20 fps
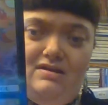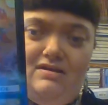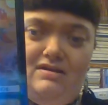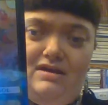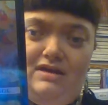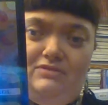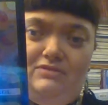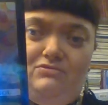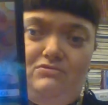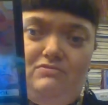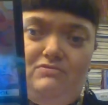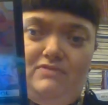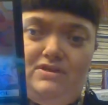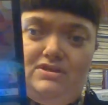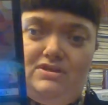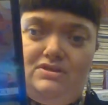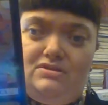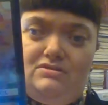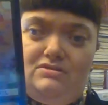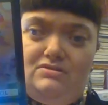I do
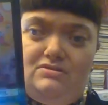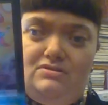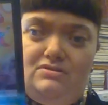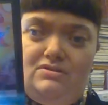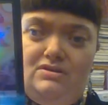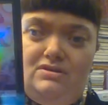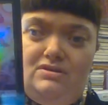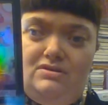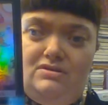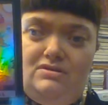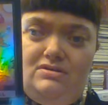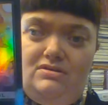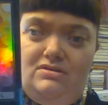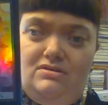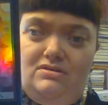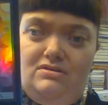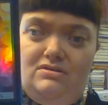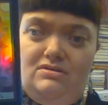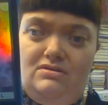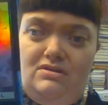wish
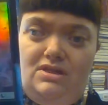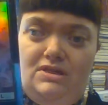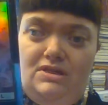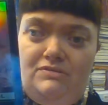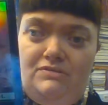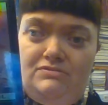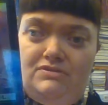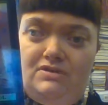Low